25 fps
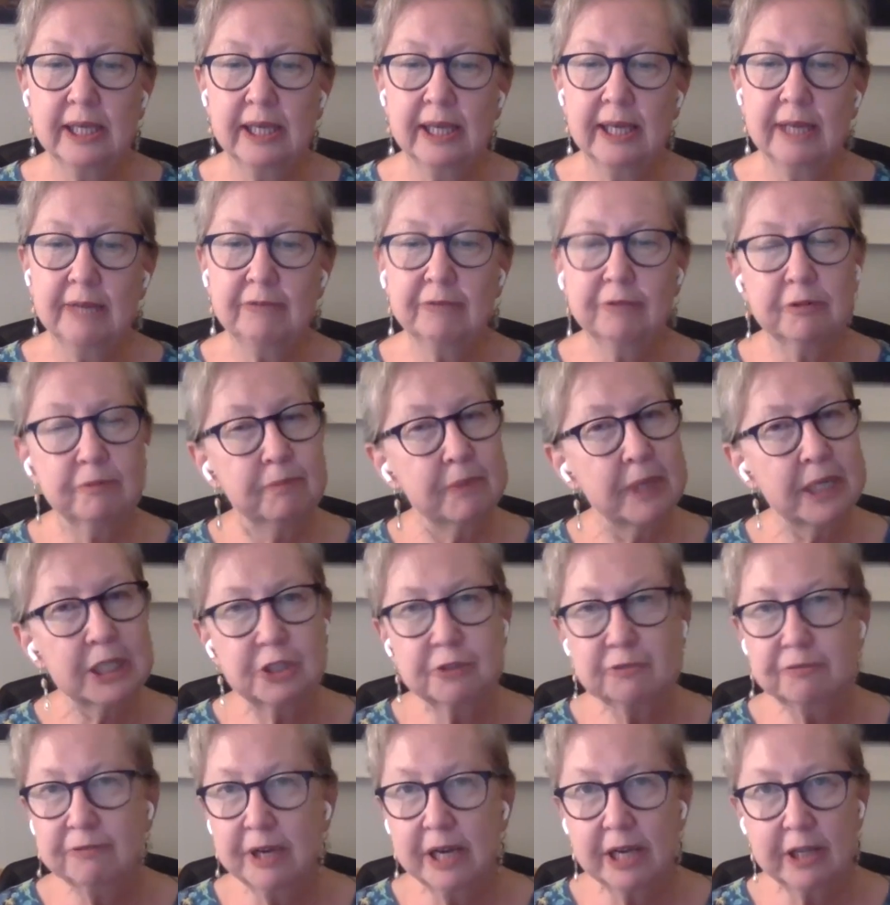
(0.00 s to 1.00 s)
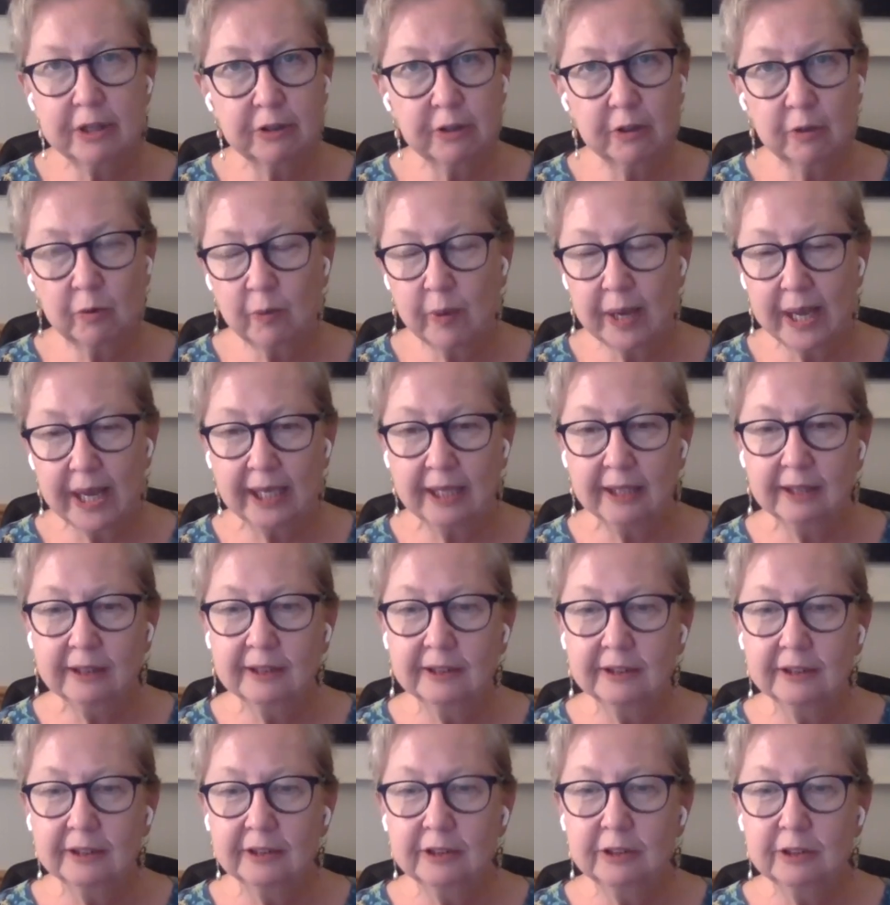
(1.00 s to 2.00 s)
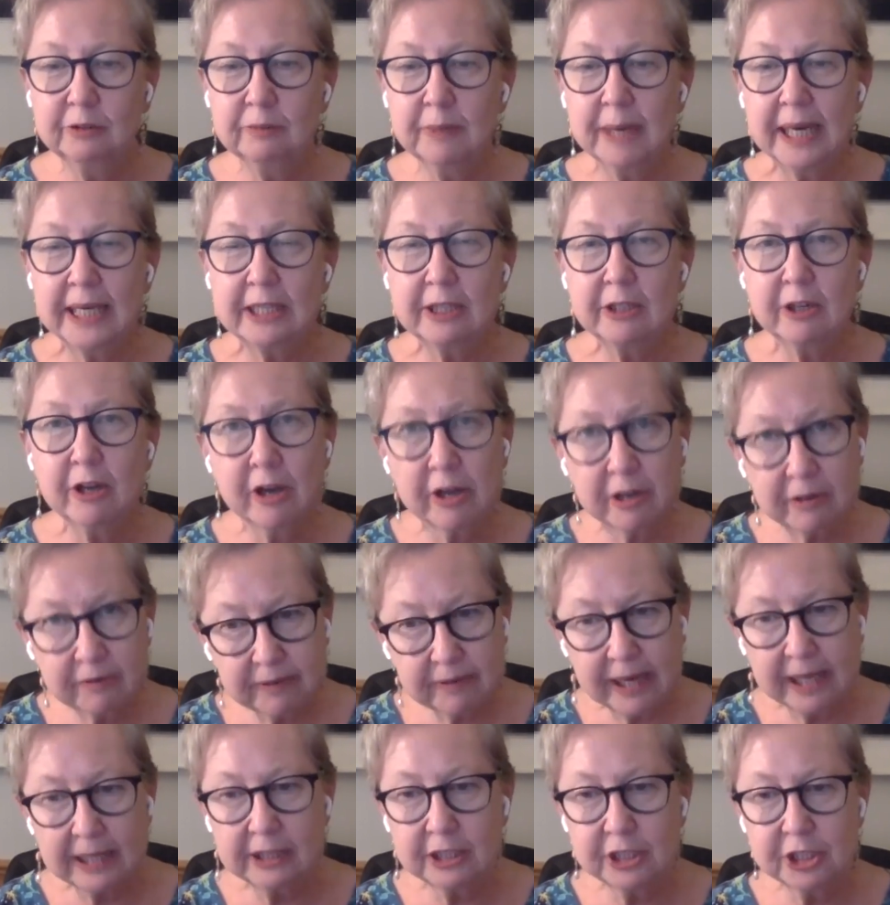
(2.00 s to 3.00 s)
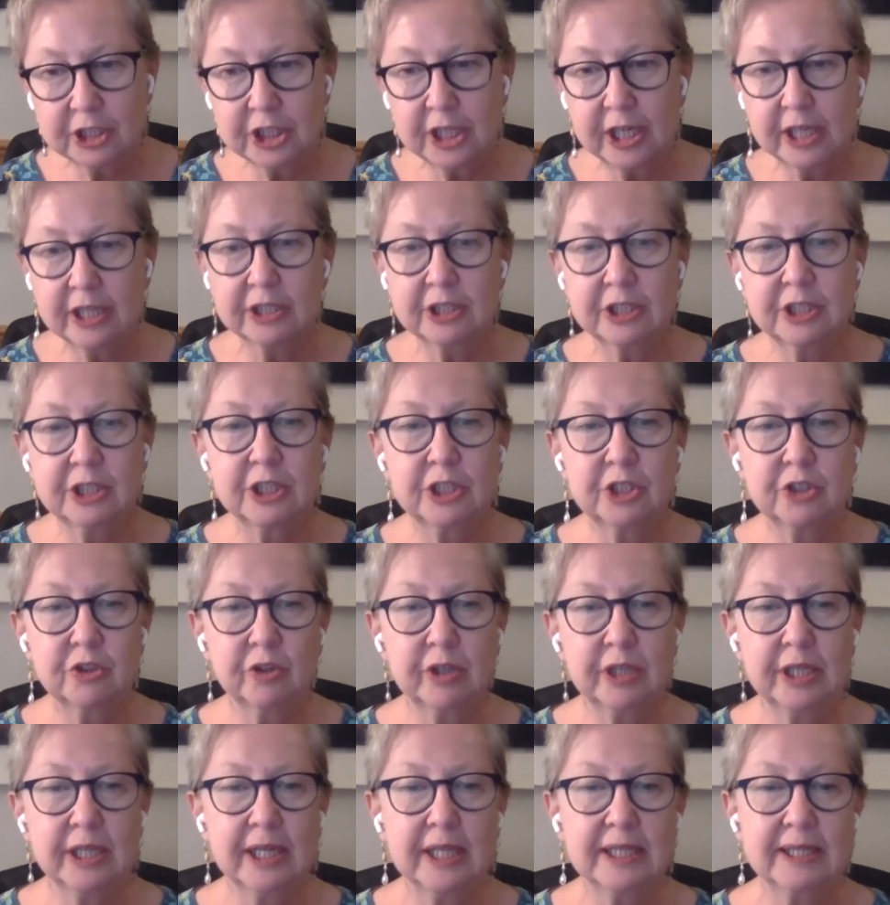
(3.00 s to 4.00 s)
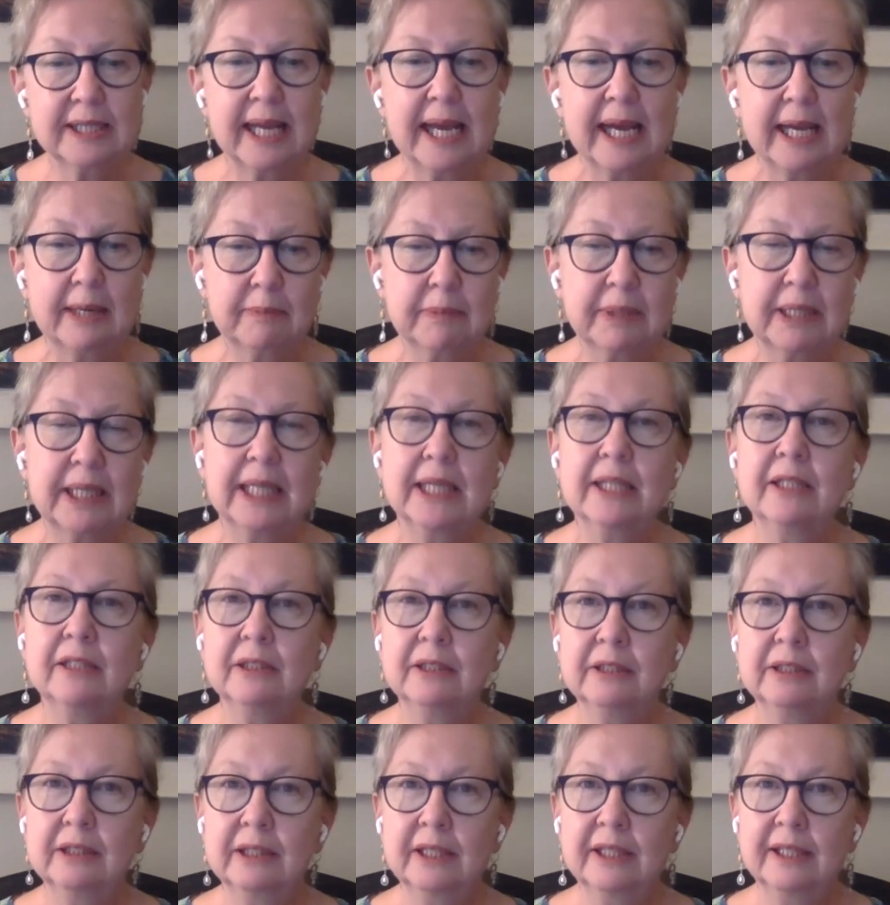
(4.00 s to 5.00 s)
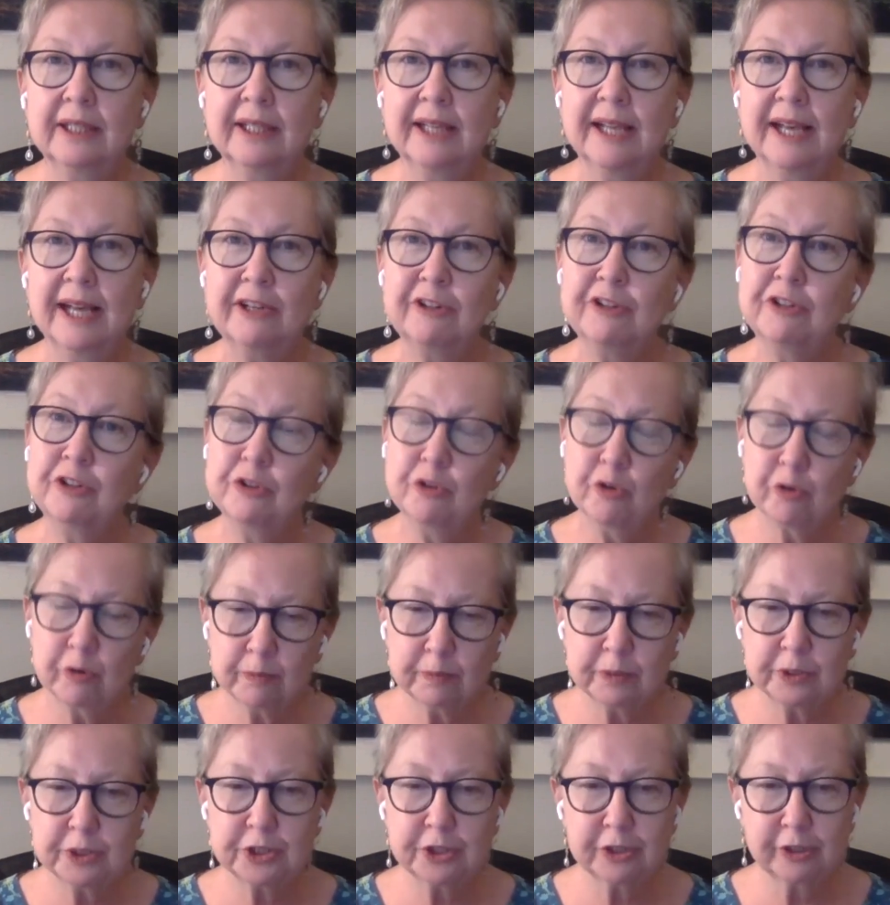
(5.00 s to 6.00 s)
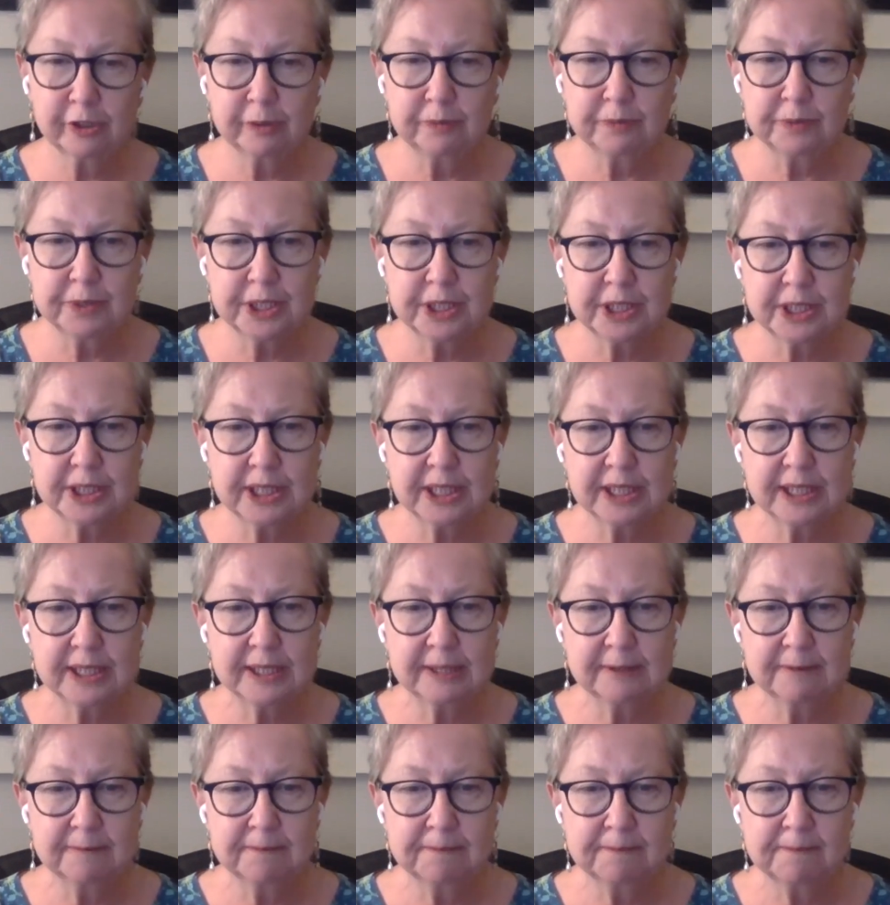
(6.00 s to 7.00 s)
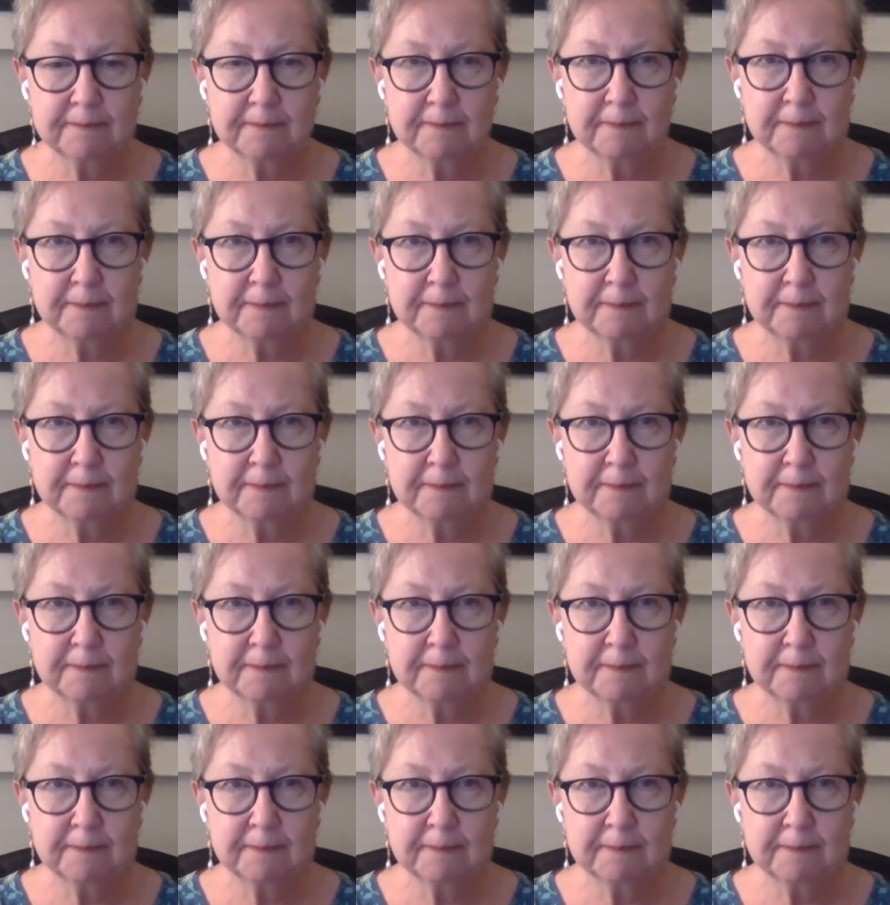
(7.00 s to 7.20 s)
and from much farther away who might not have had the chance to join us at McGill under normal circumstances.